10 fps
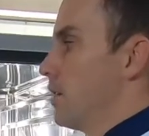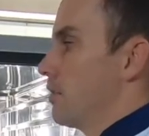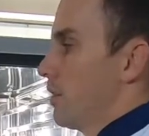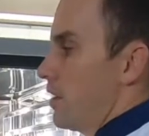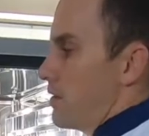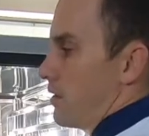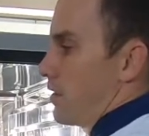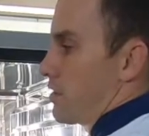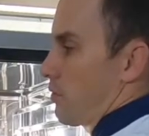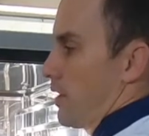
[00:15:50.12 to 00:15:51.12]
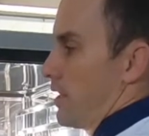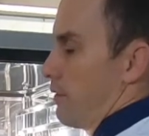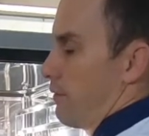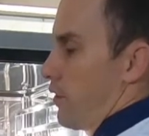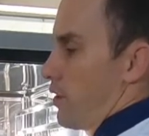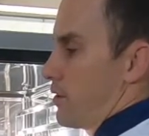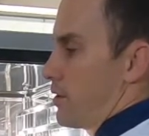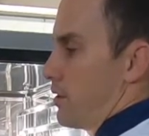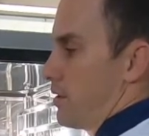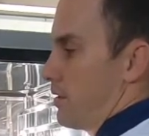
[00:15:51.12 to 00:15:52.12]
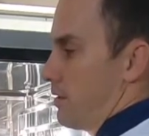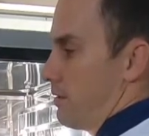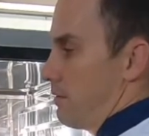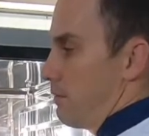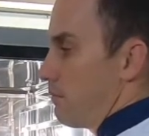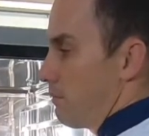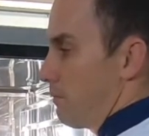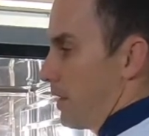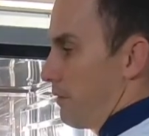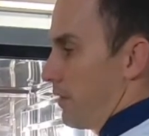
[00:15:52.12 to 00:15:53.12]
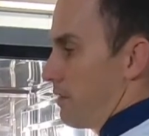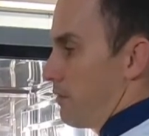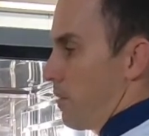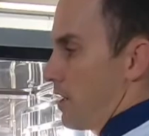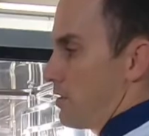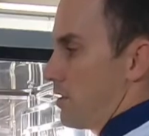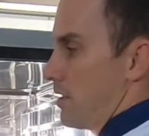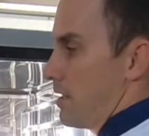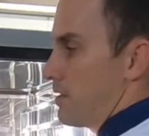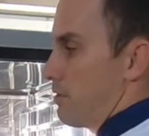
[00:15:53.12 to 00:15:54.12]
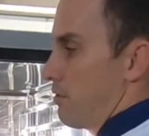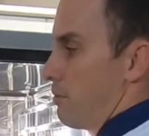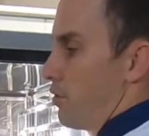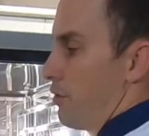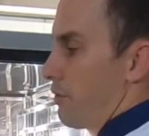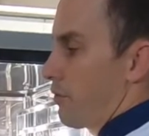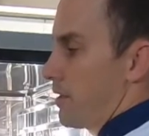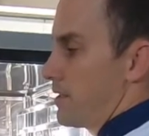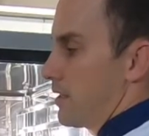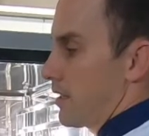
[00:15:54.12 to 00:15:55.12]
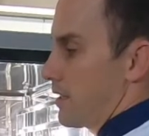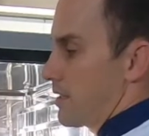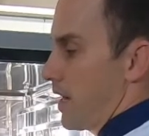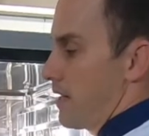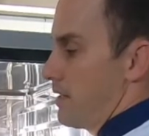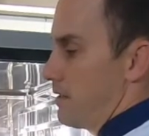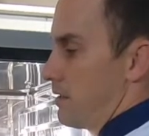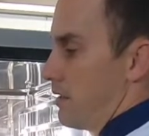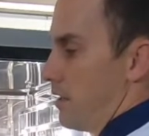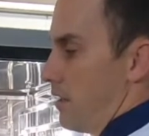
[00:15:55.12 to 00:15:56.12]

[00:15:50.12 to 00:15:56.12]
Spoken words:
You'll notice on the screen the first bit of information is to remove grids and containers.